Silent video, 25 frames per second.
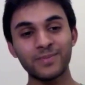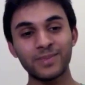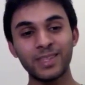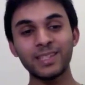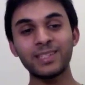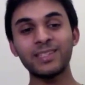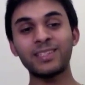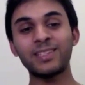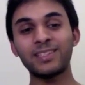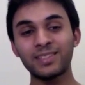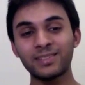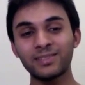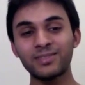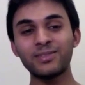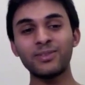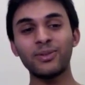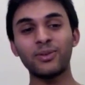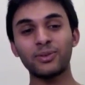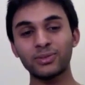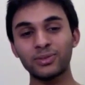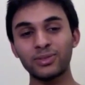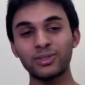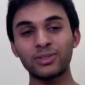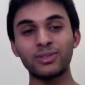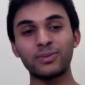This is
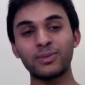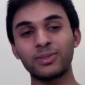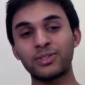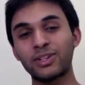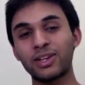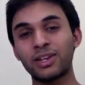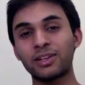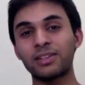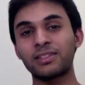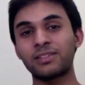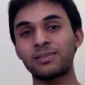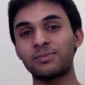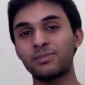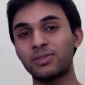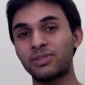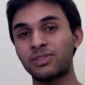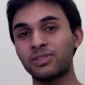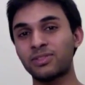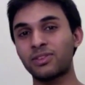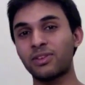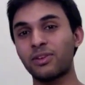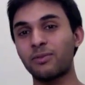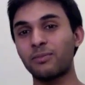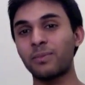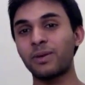not to do with journalism
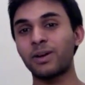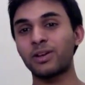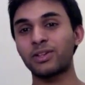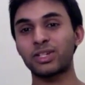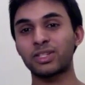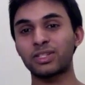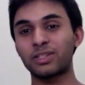so much